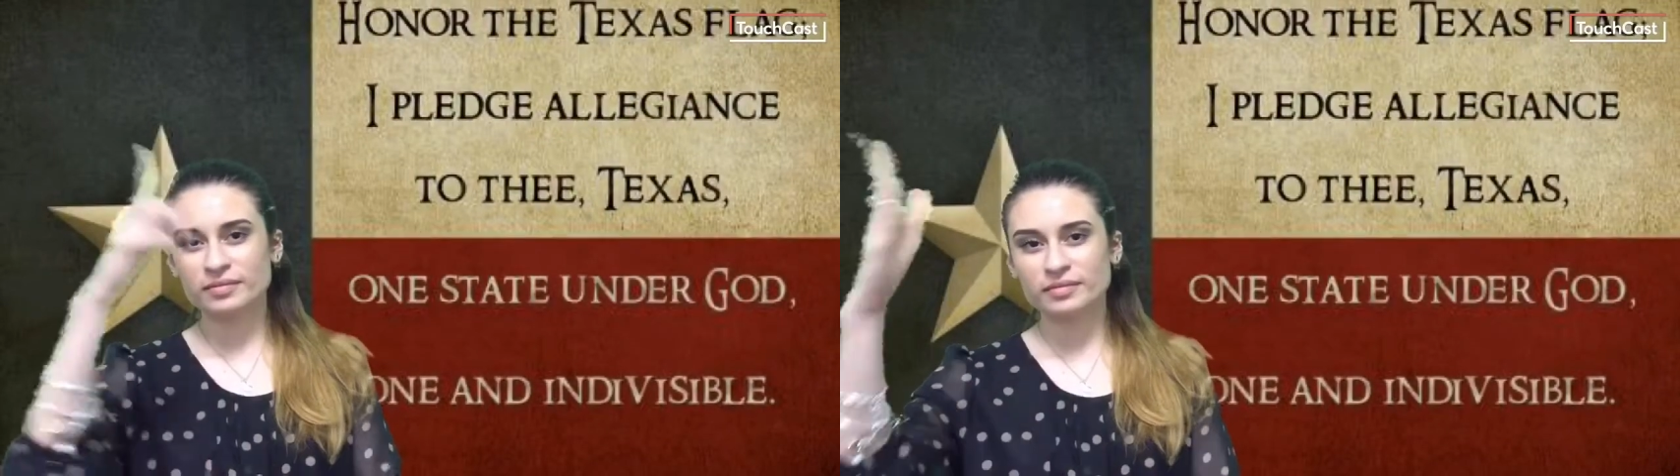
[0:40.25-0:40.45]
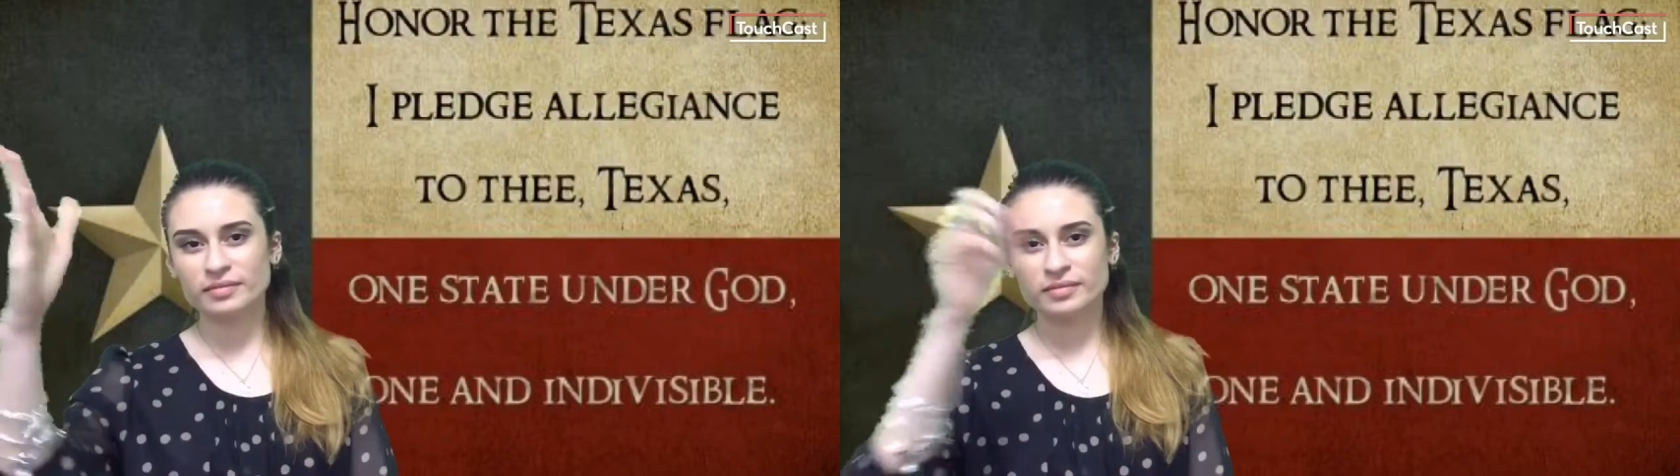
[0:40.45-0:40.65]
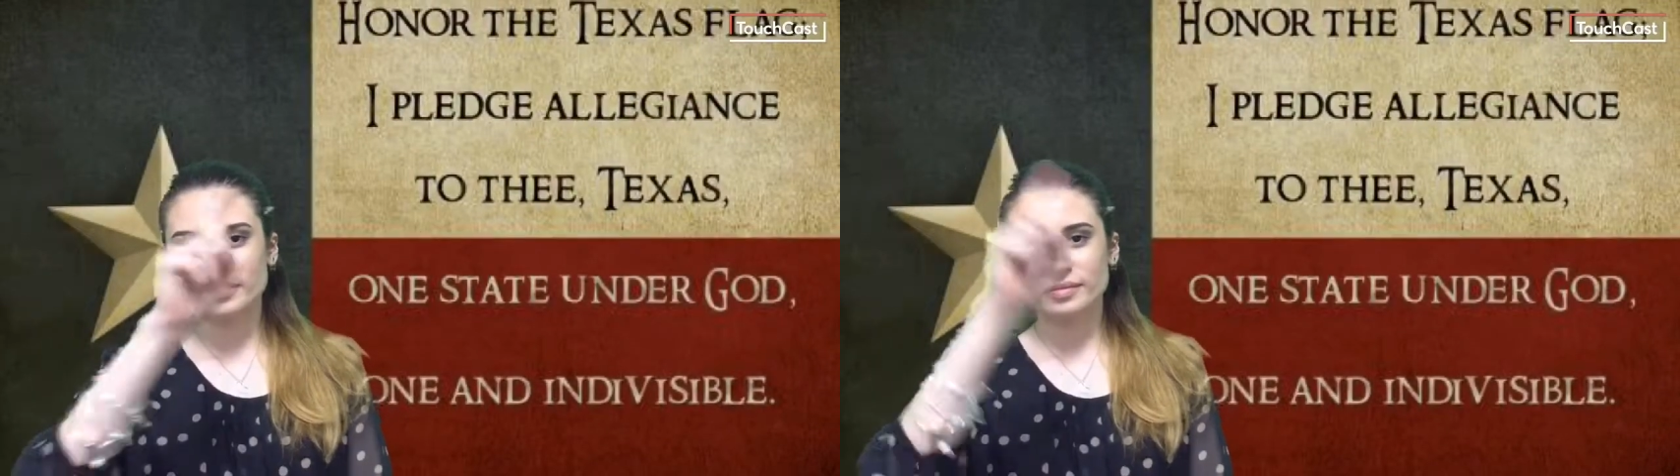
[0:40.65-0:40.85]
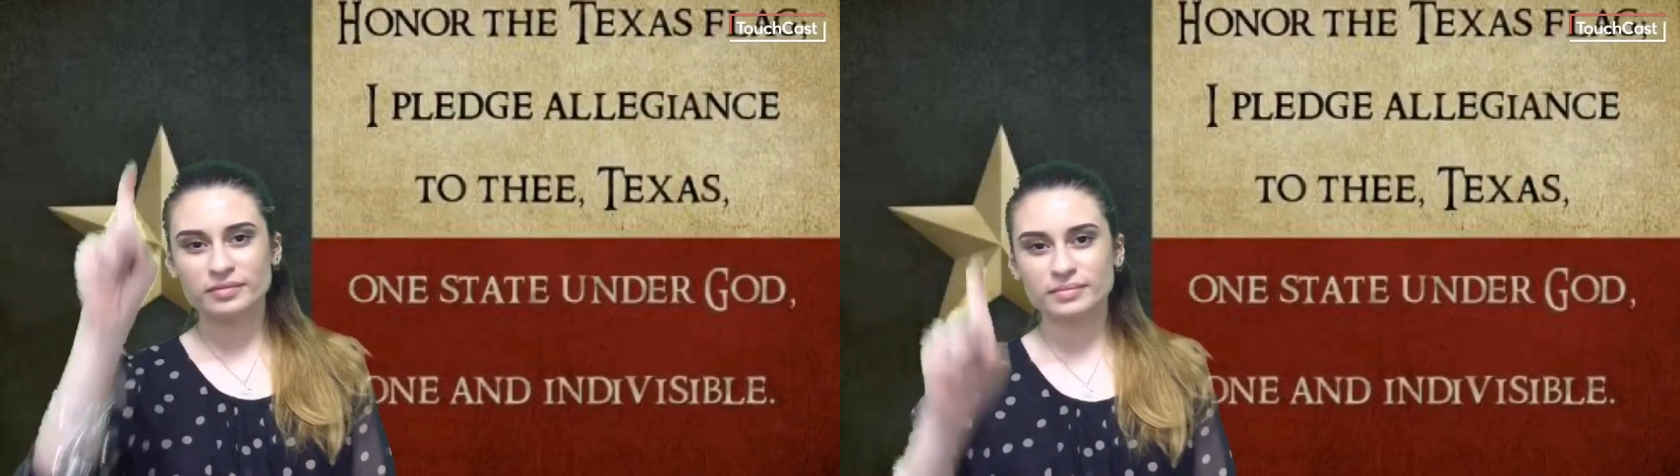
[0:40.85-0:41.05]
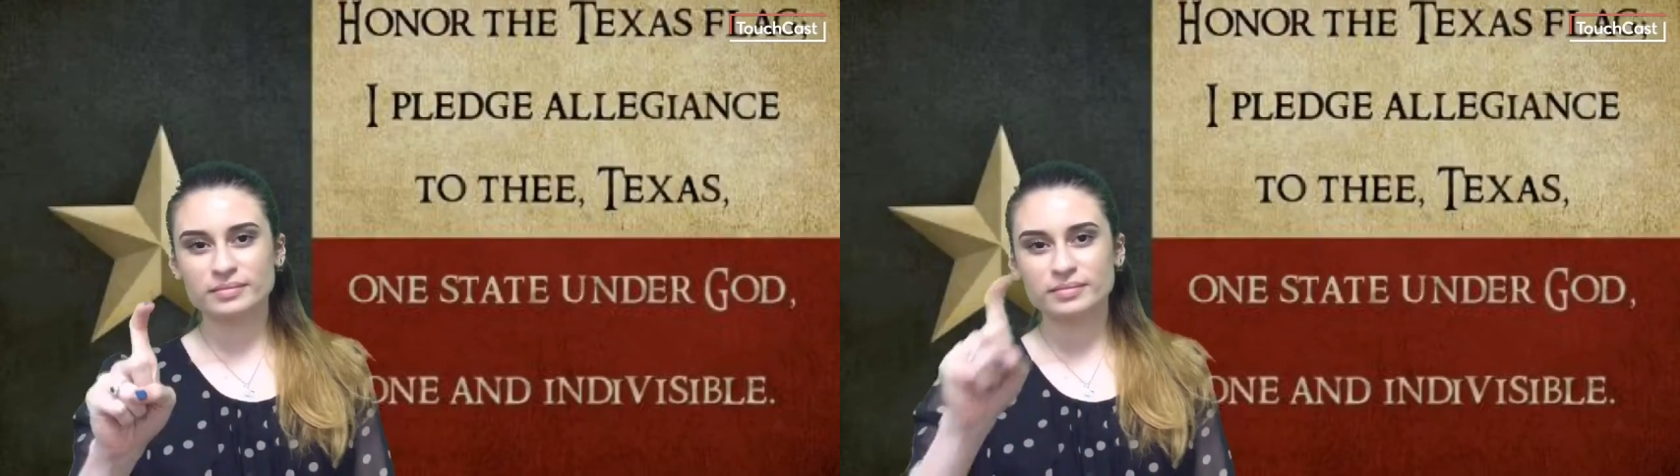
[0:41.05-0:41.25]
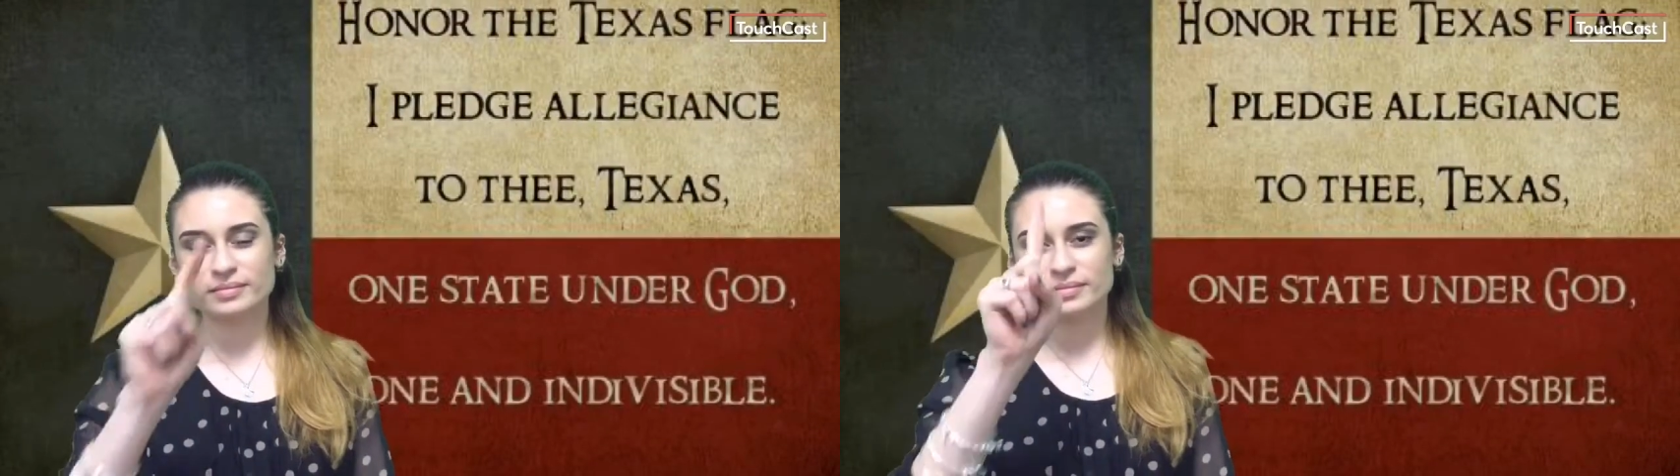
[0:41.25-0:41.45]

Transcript: to thee, Texas,